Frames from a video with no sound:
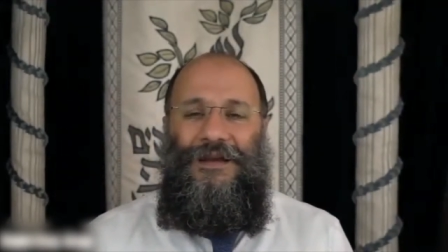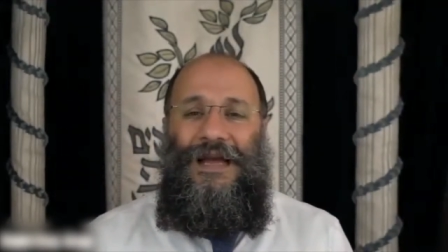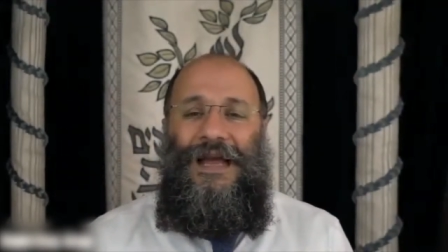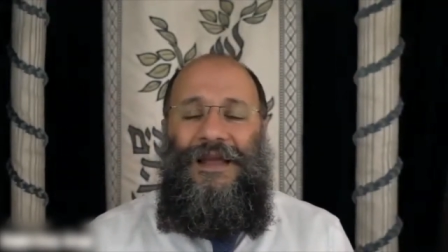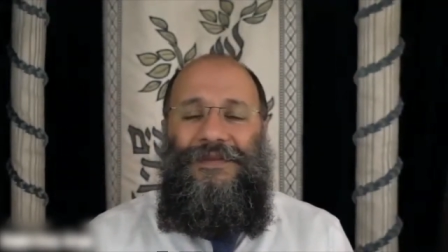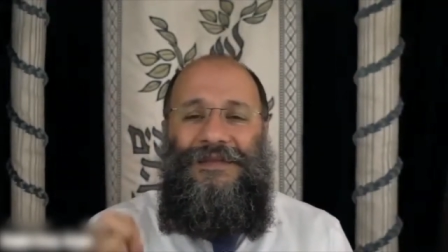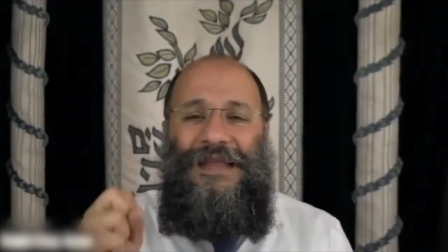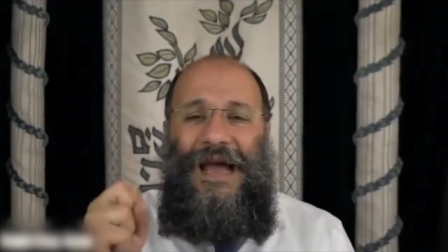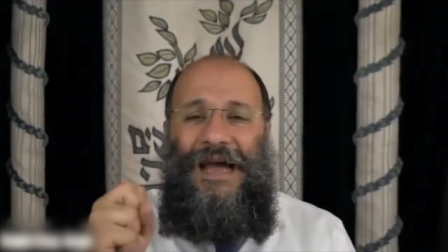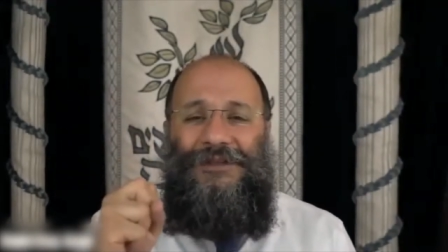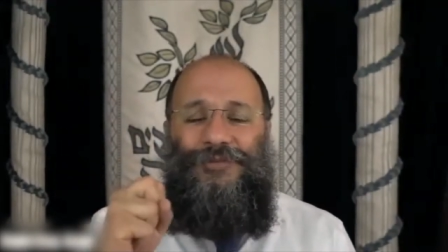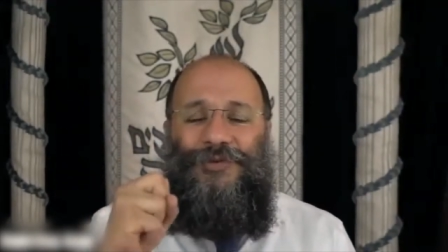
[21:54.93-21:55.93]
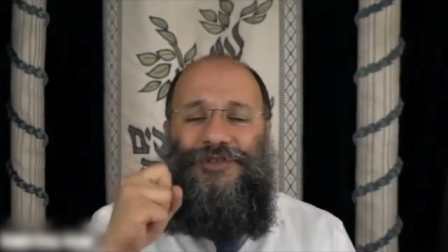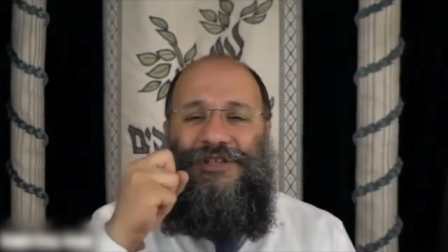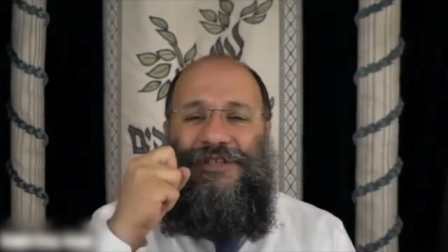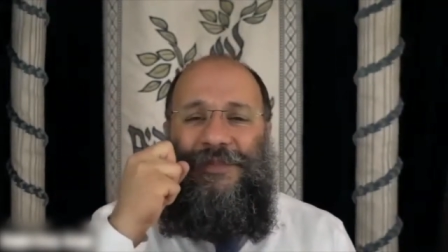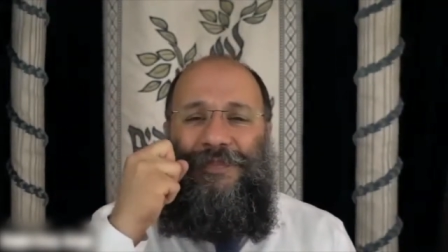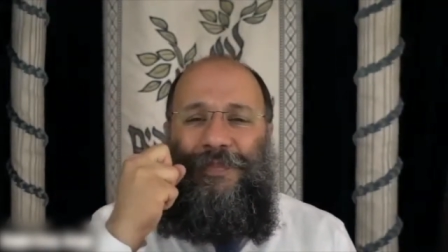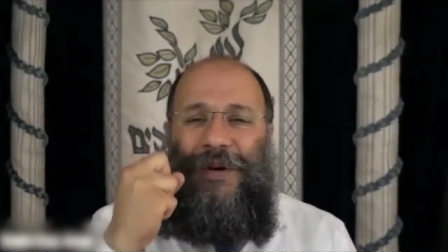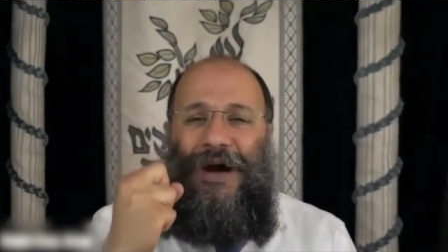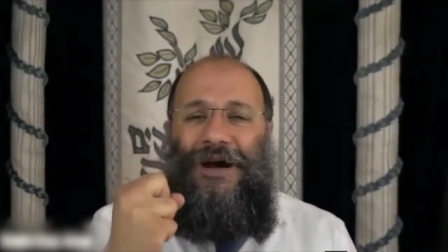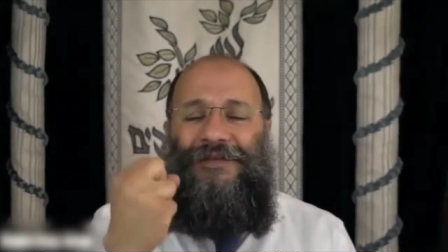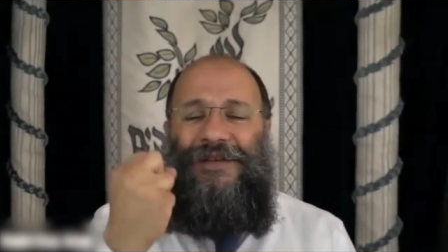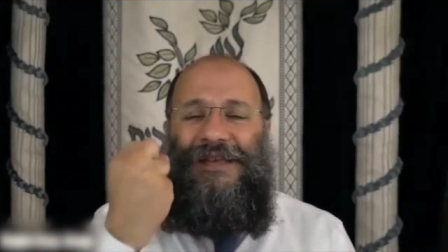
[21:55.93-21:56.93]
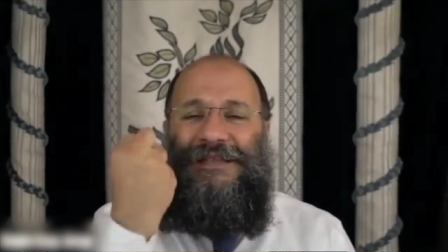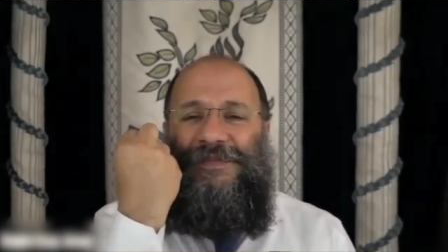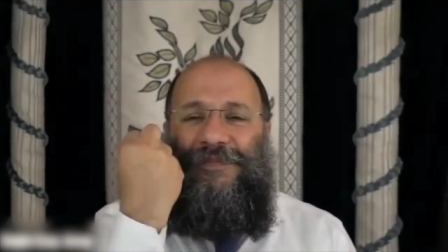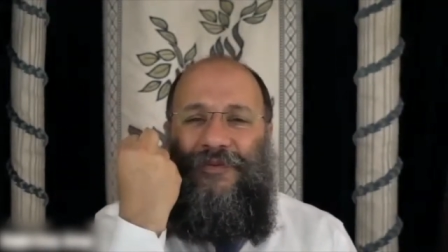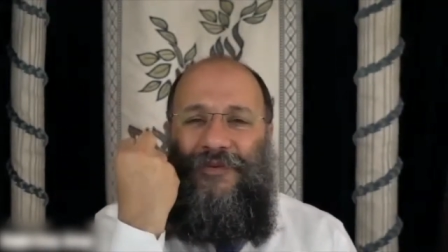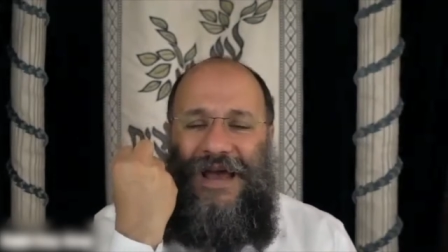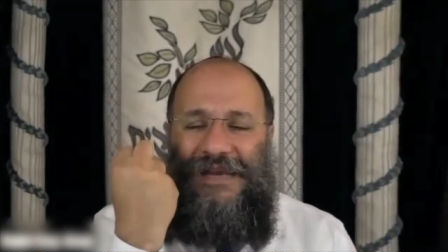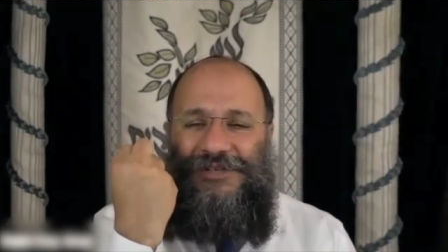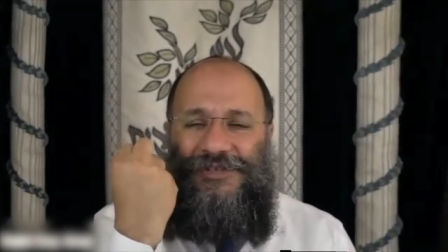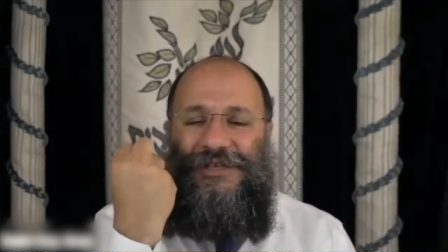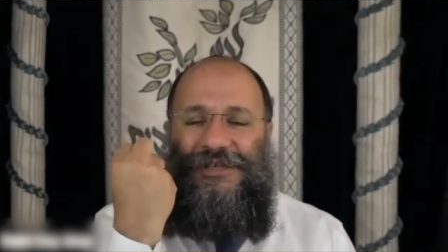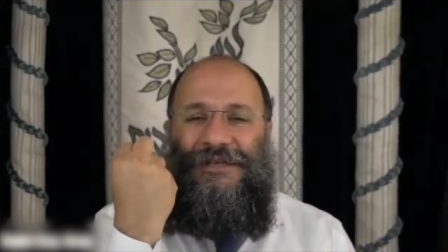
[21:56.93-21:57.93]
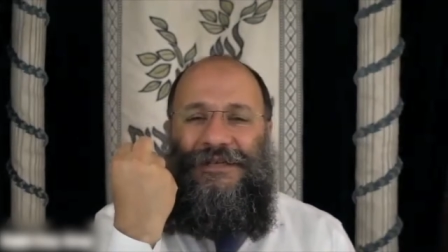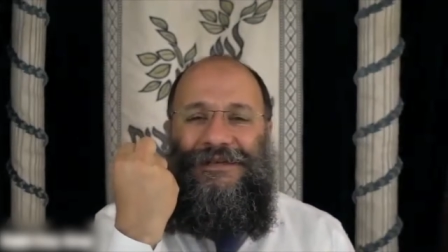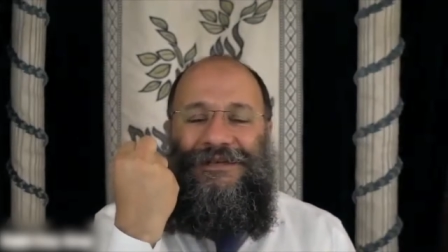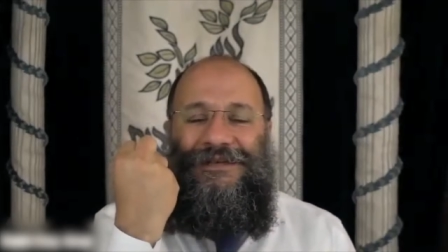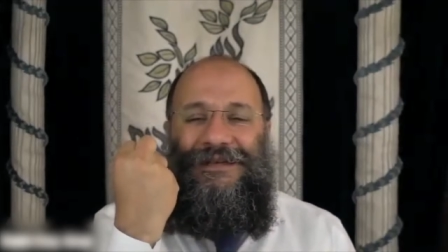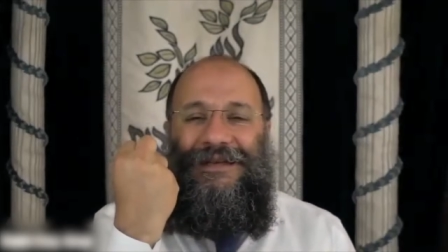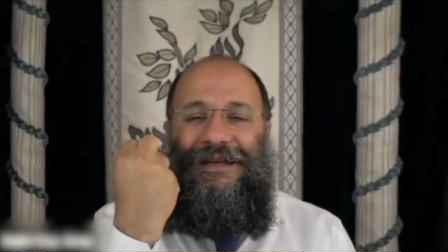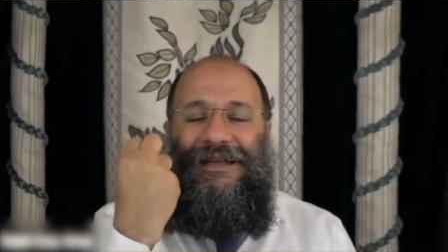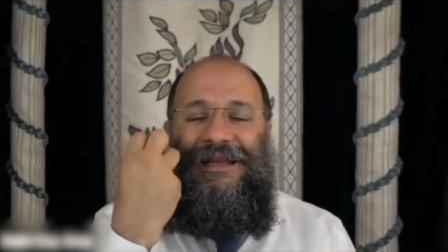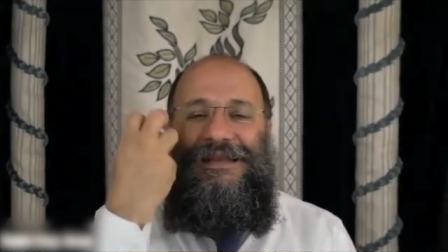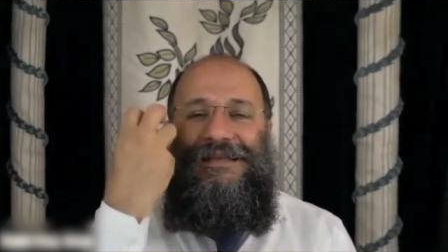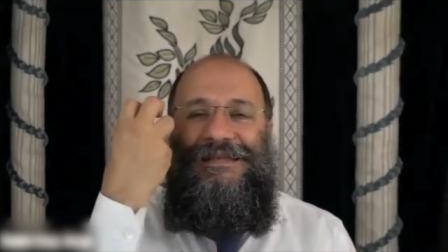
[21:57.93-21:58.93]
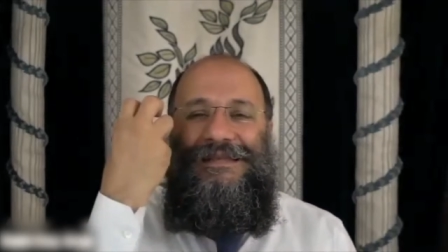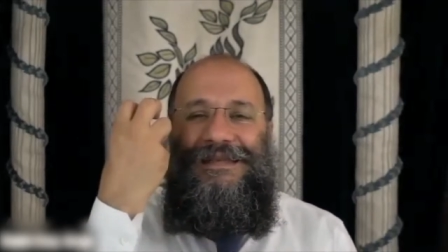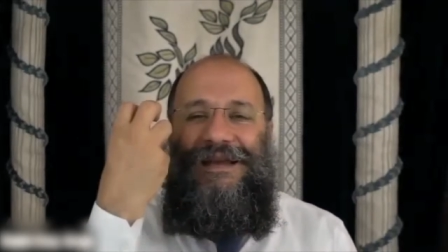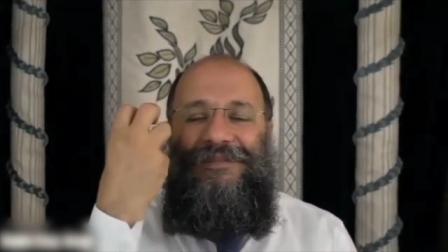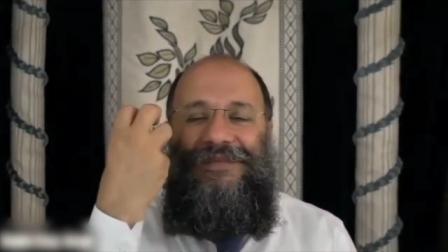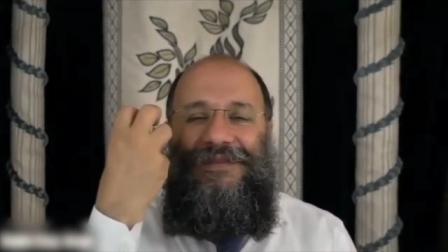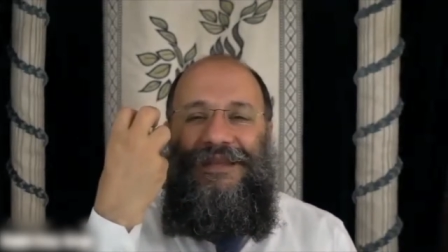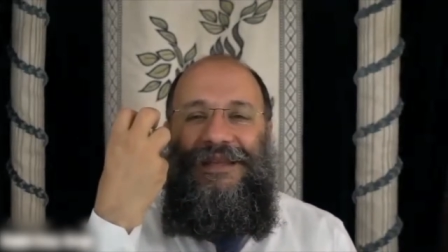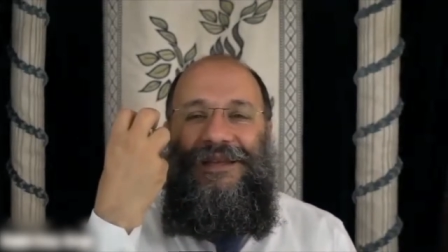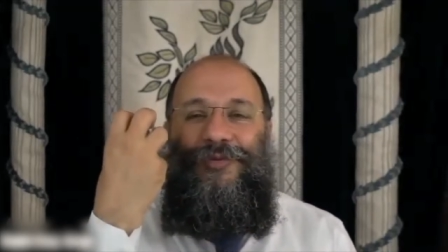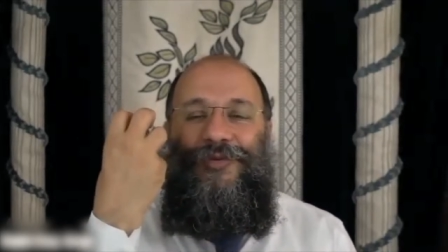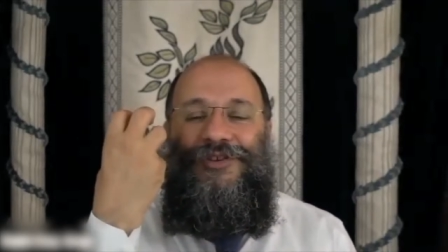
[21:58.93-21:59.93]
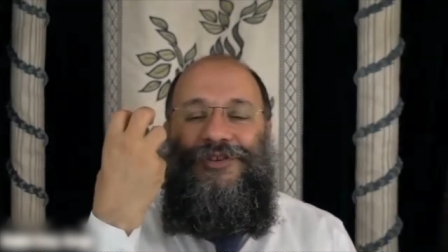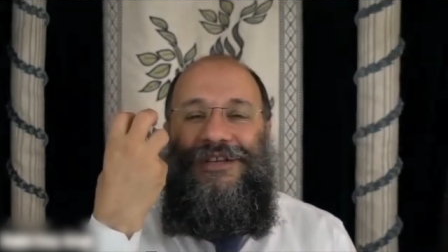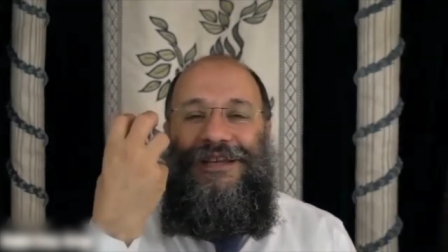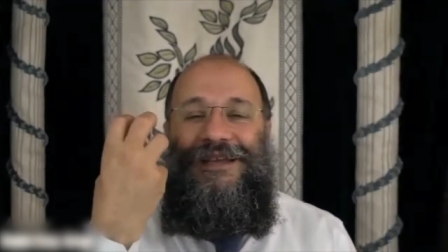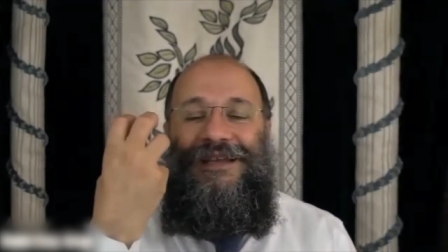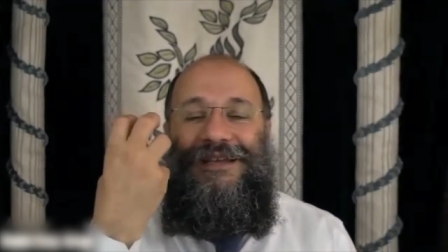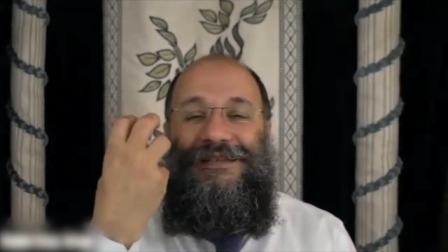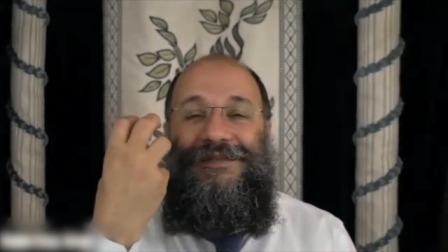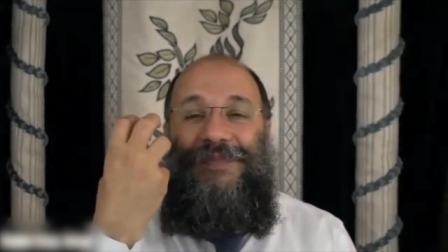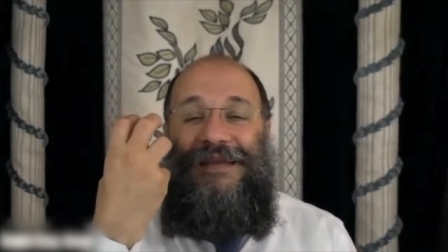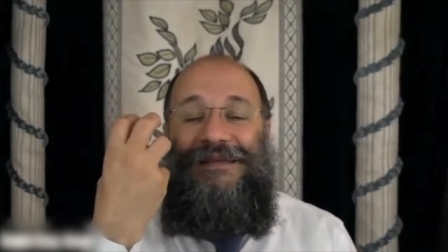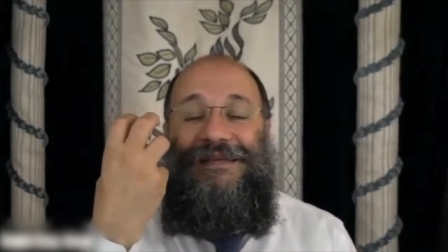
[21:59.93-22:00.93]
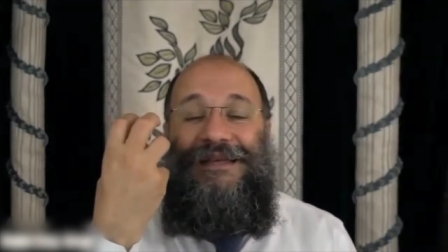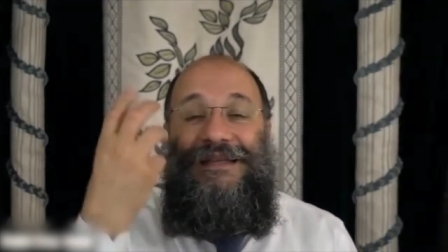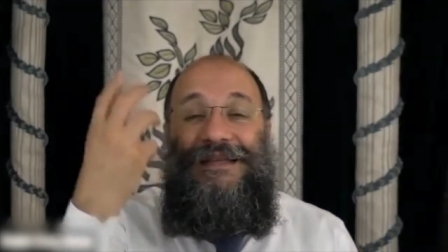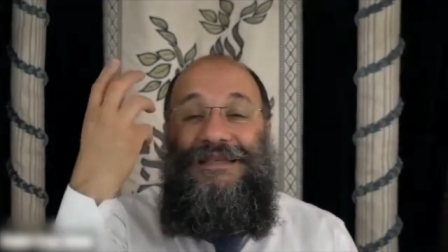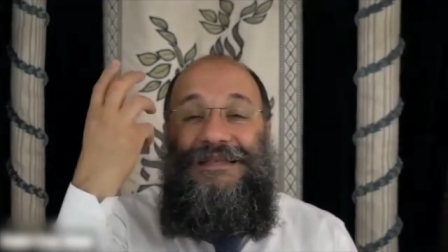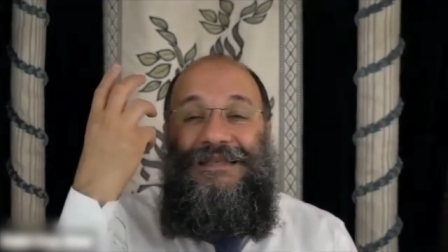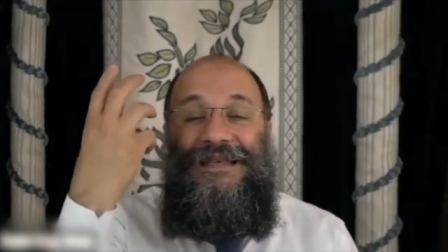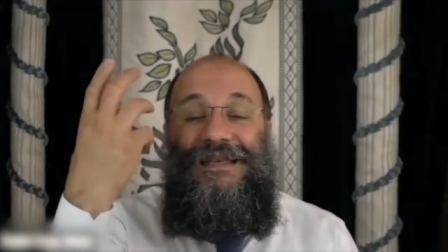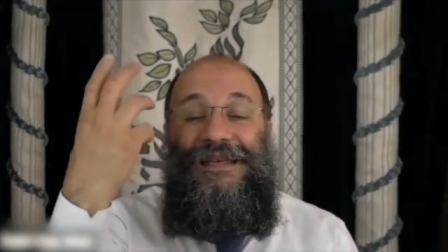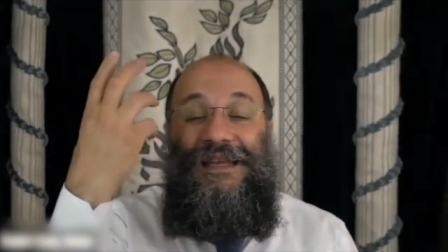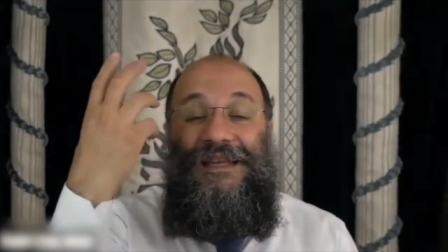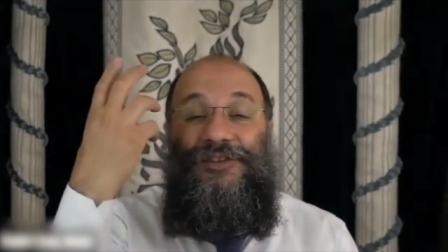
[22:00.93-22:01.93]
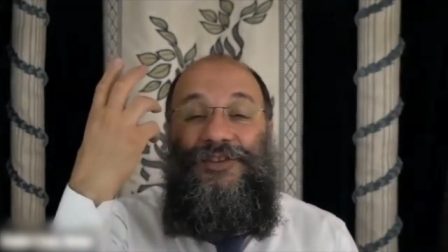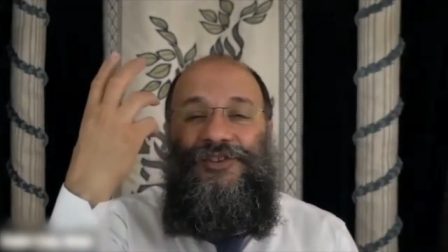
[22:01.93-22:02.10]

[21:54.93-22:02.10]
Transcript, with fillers: And that which is above expression is something which is basically sitting in the